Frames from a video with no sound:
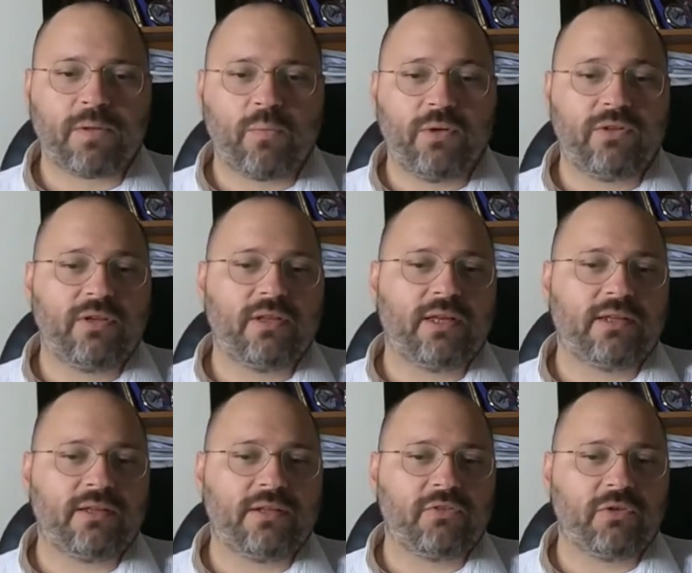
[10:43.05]
We think
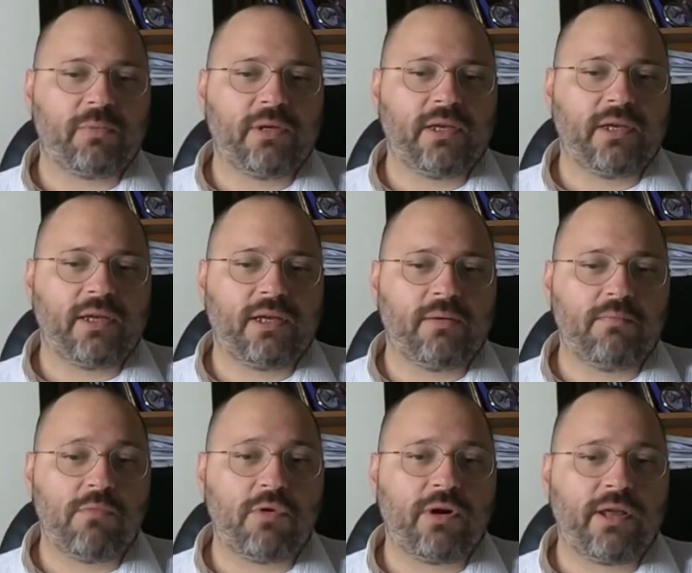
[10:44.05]
that it will be
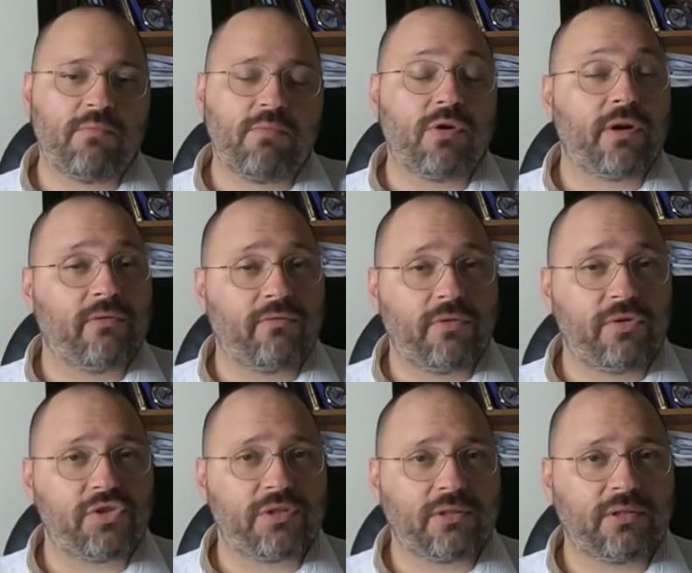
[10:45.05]
more and more in
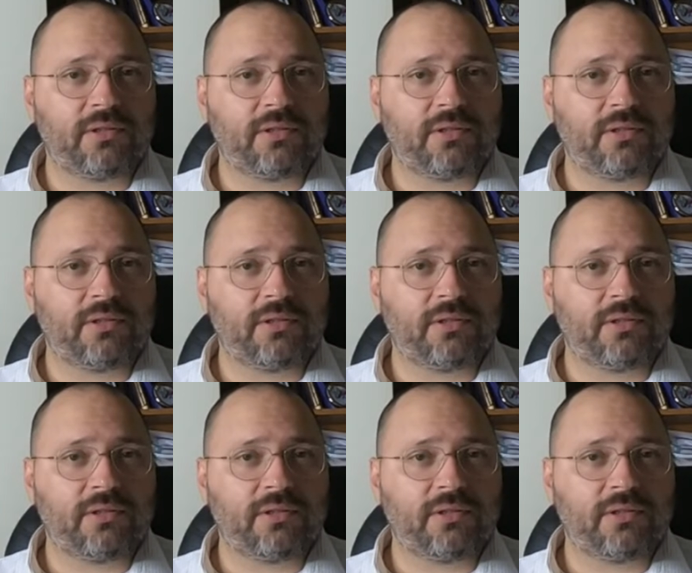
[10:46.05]
future